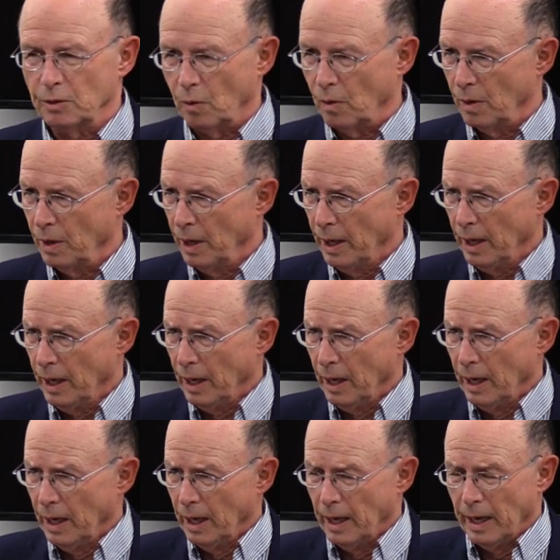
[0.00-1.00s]
So
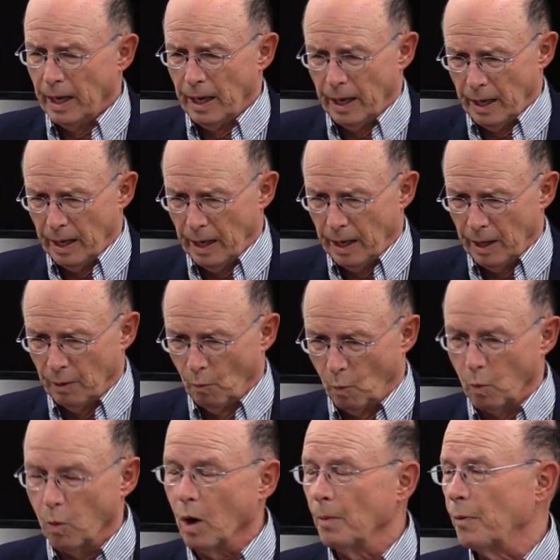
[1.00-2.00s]

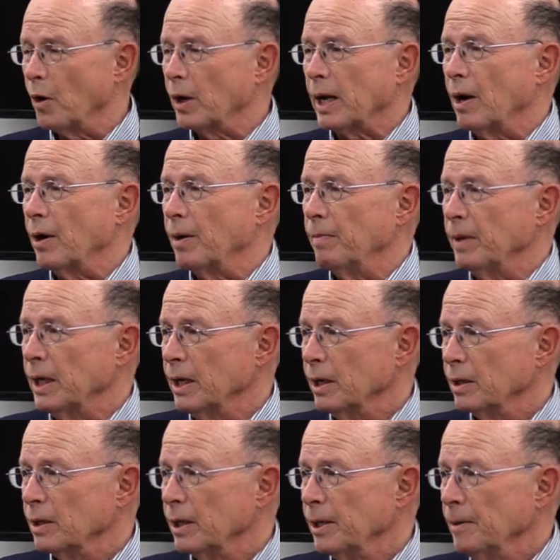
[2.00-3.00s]
War broke out
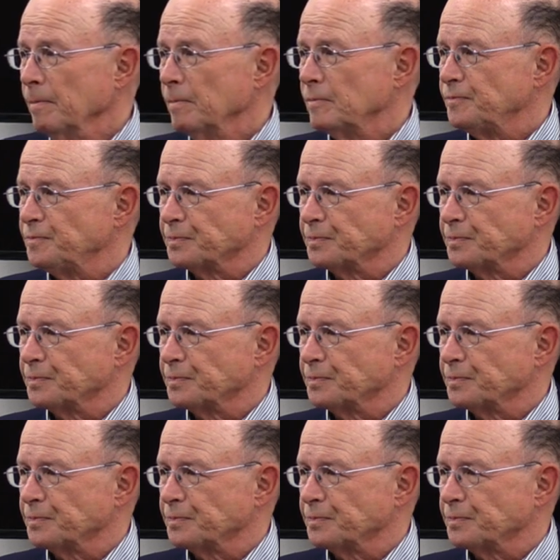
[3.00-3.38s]
immediately,